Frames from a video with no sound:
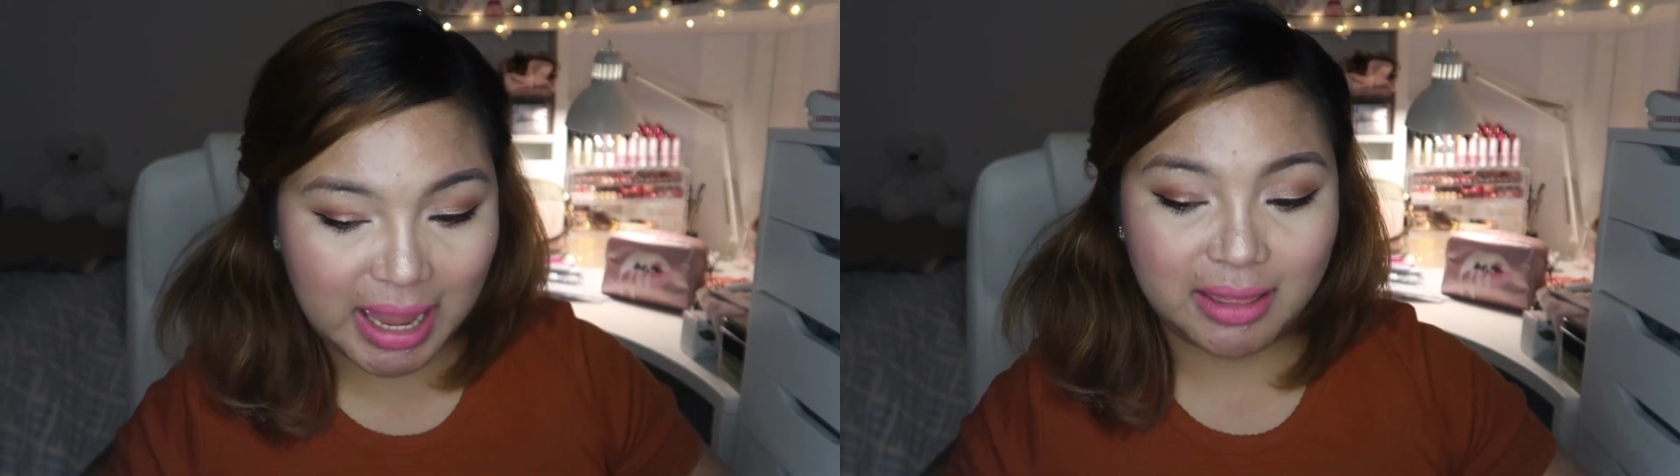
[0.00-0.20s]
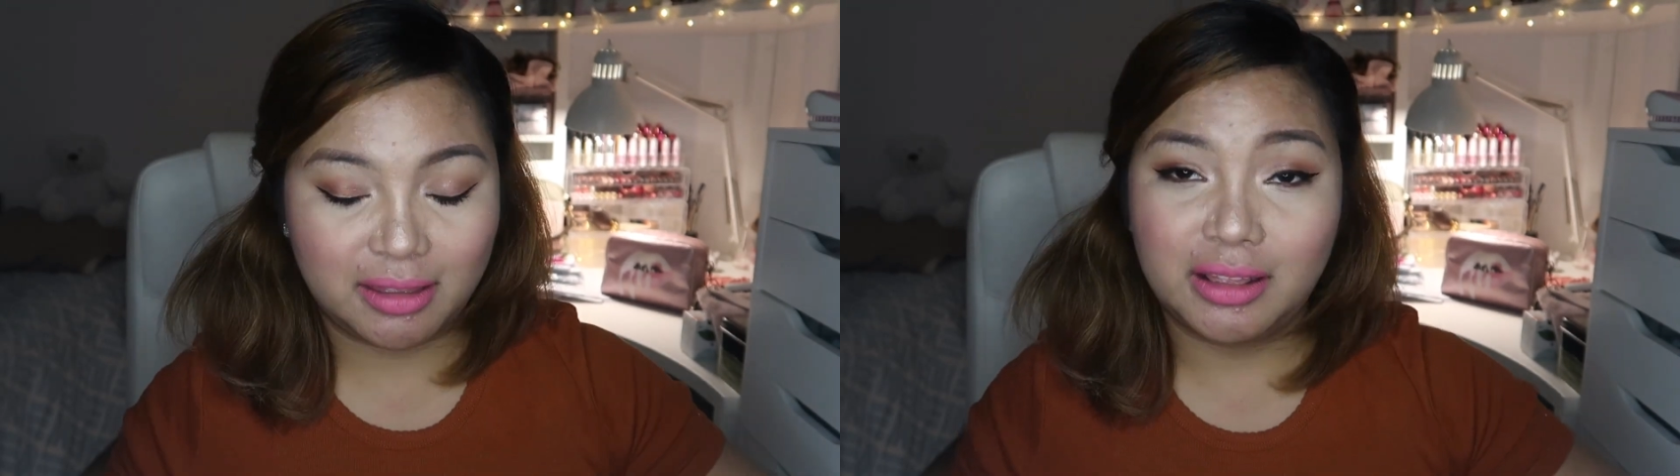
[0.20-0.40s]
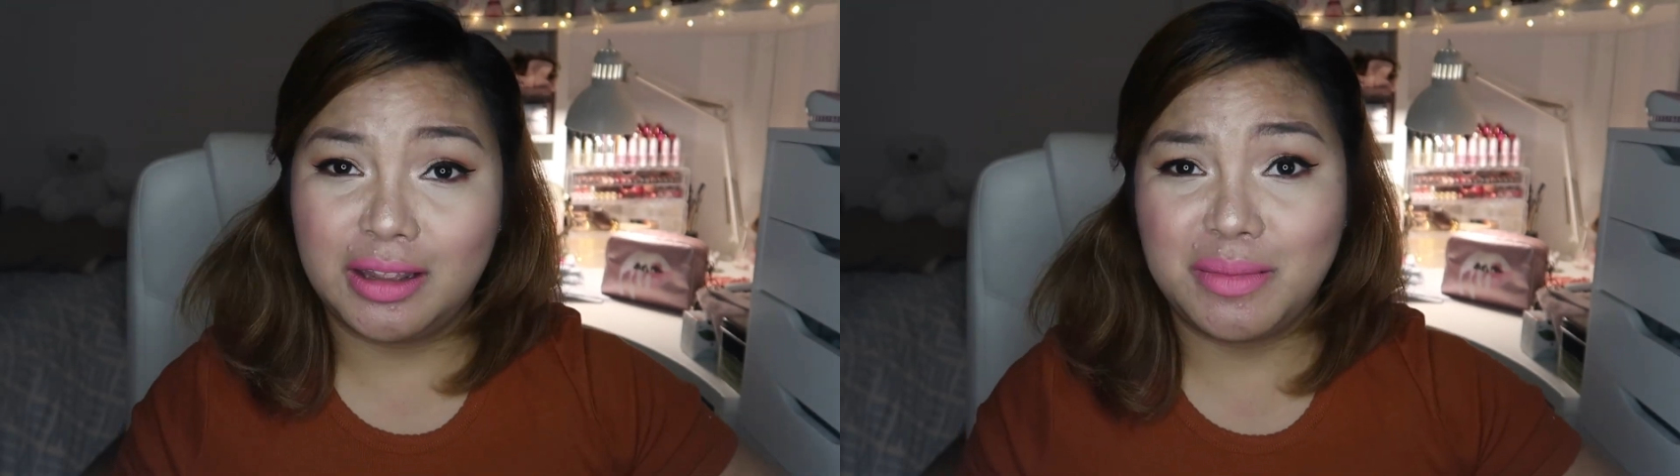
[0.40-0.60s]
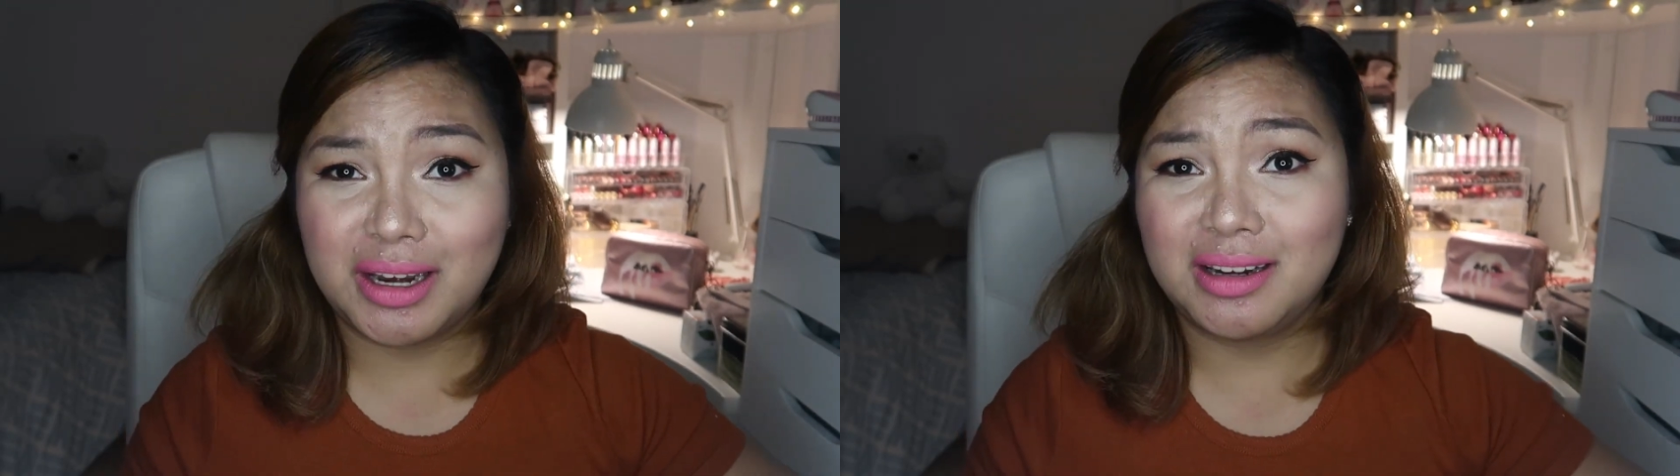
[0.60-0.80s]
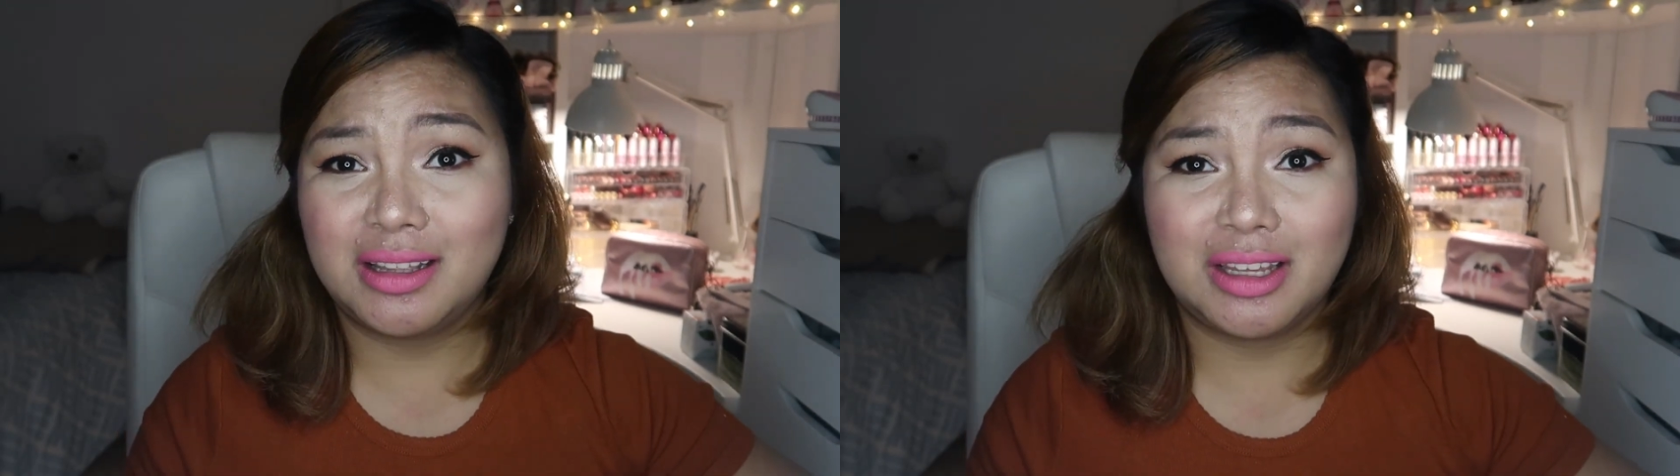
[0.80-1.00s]
in the
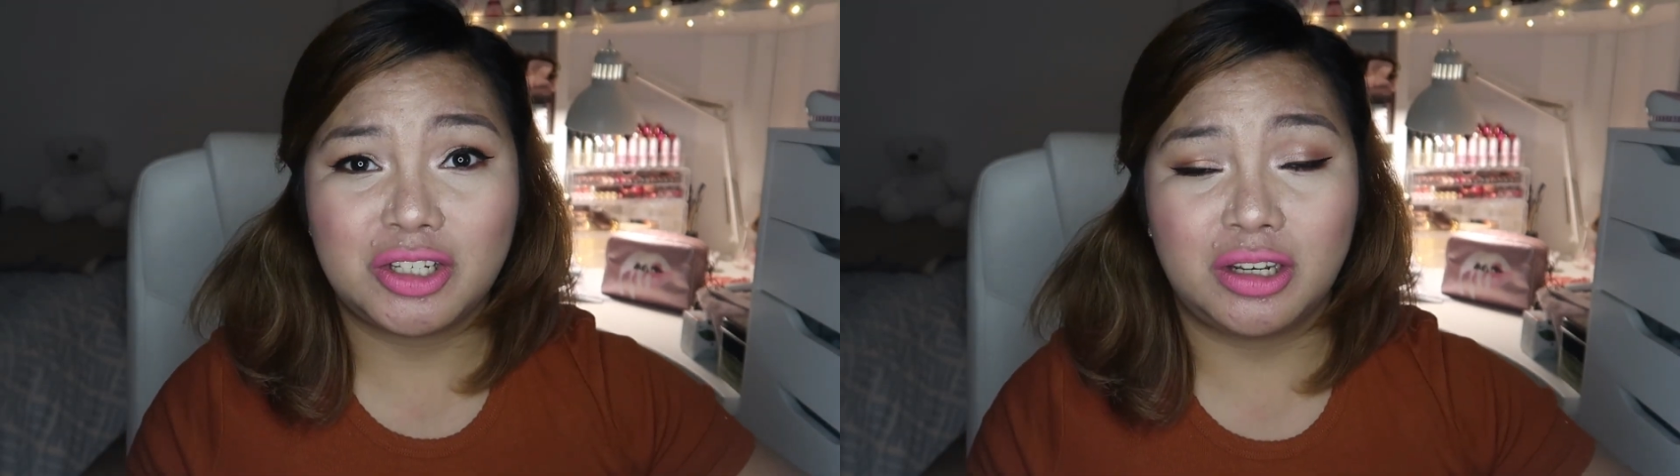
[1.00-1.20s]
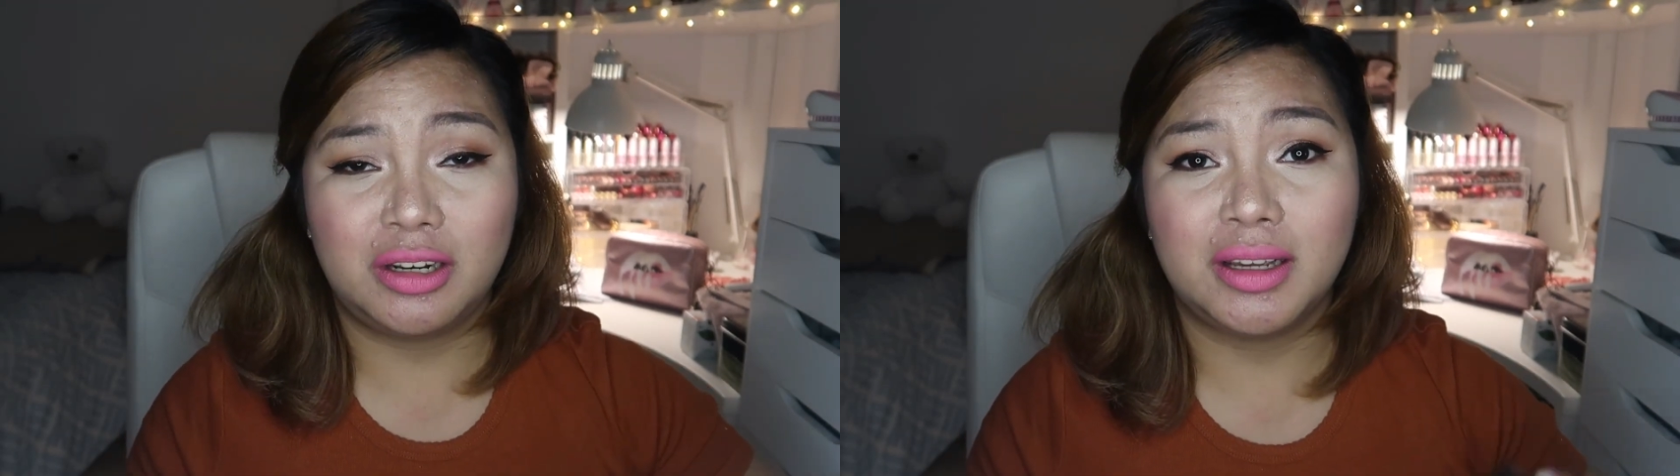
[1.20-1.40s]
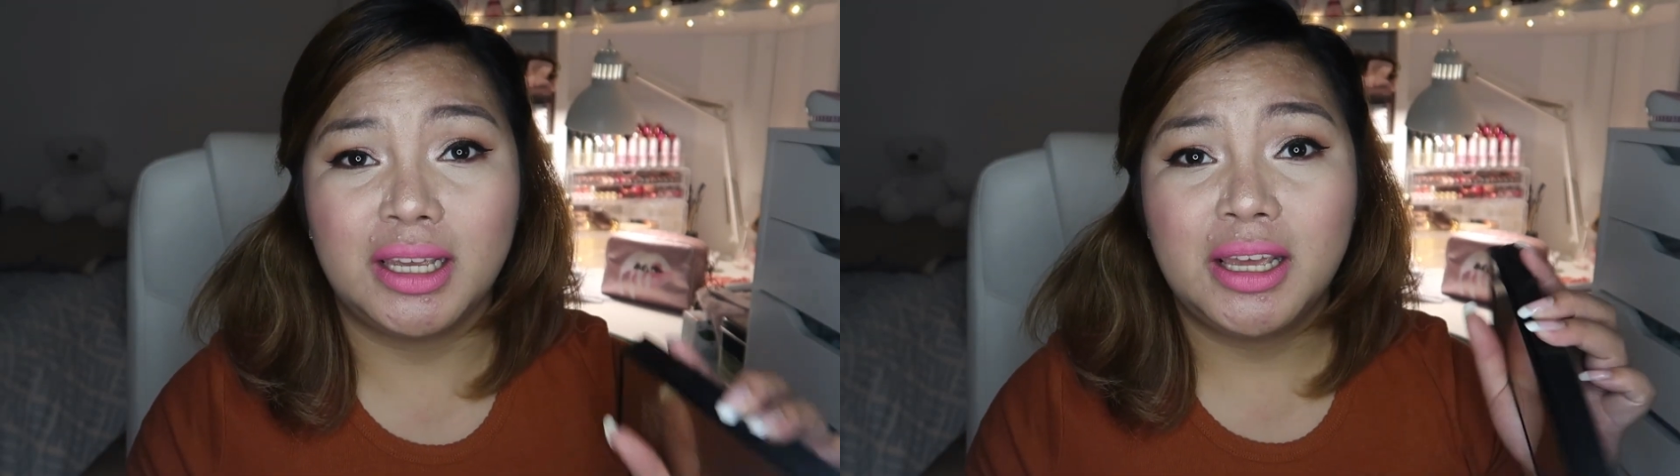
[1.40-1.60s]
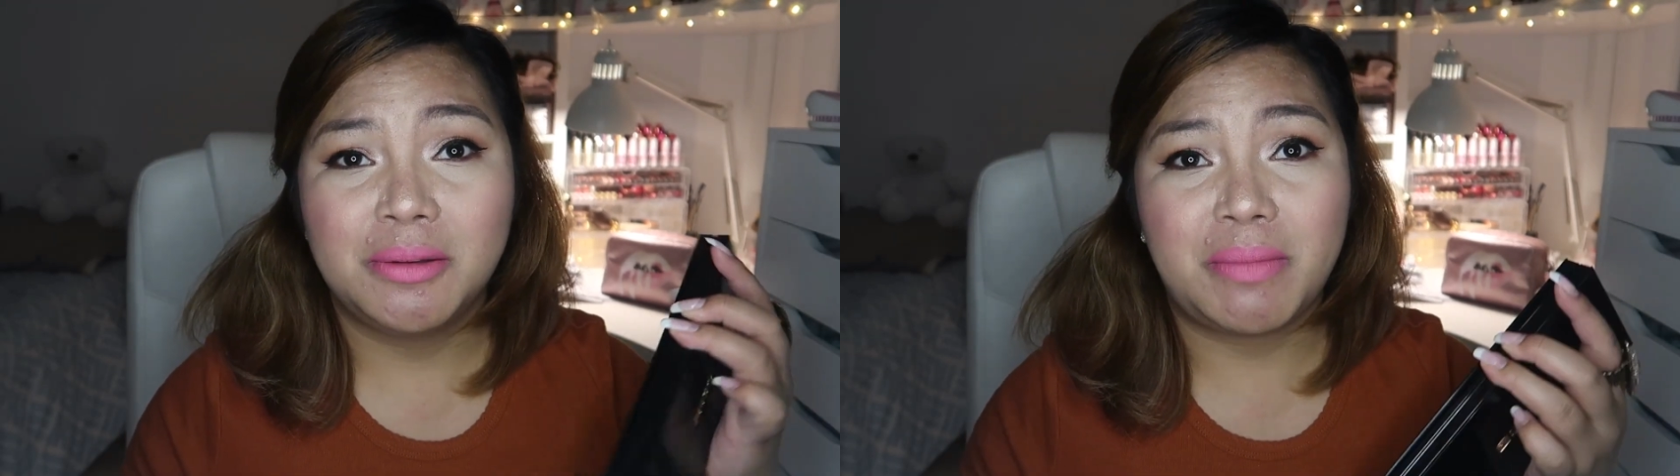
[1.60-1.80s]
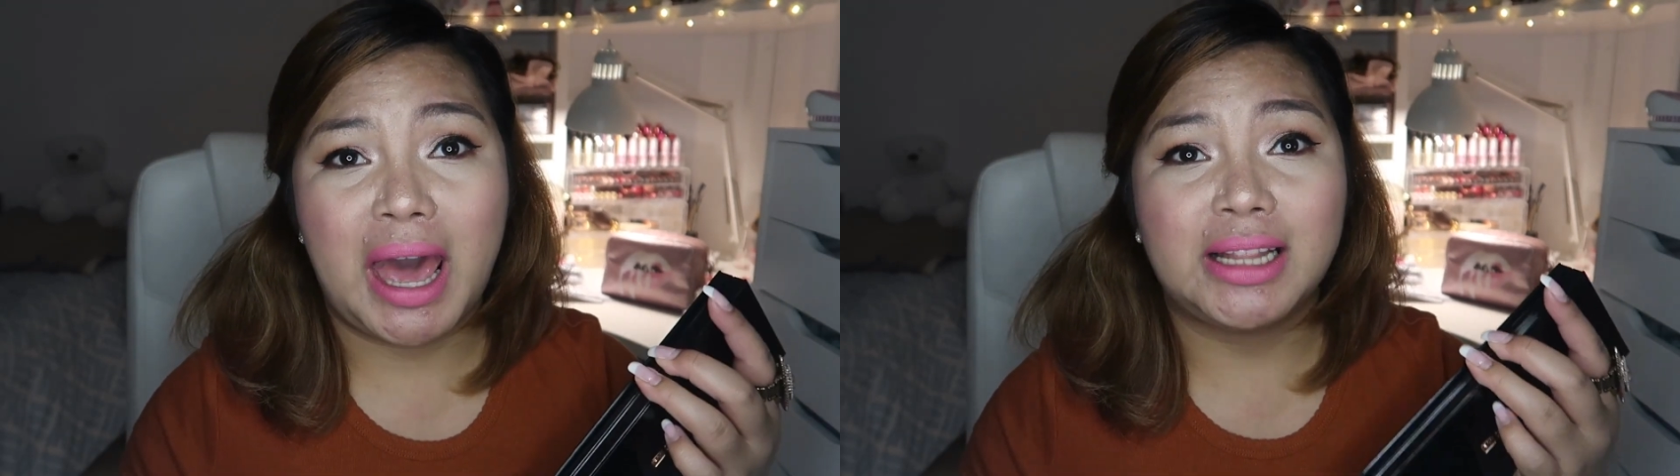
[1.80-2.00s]
limited edition
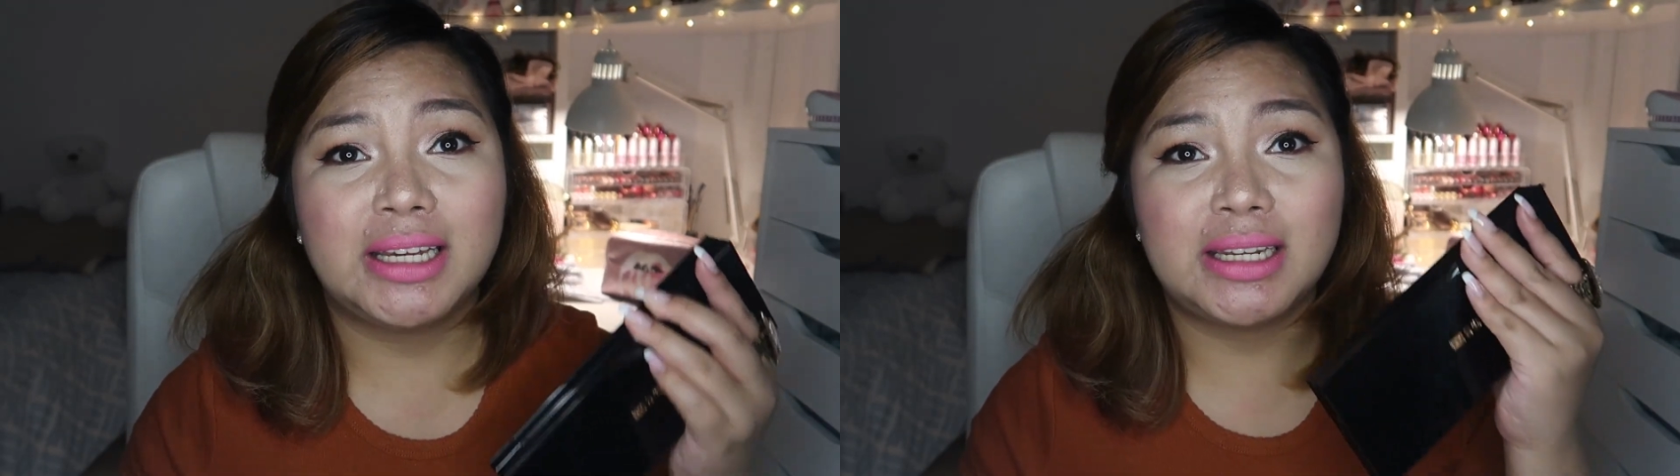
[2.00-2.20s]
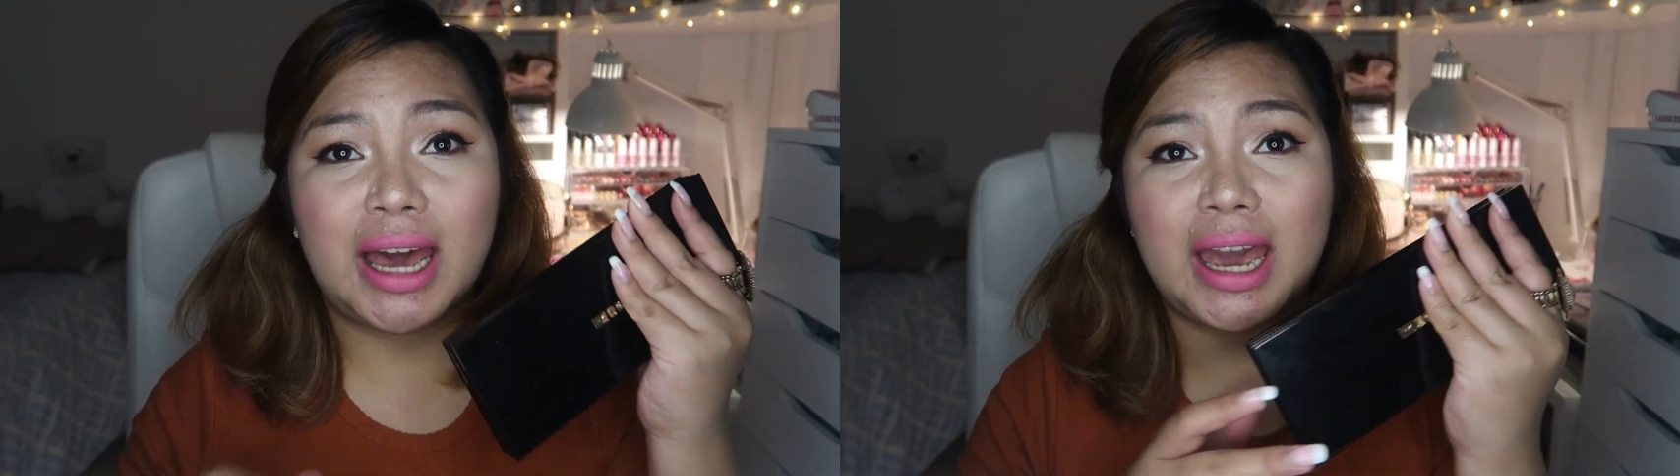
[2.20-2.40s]
palette.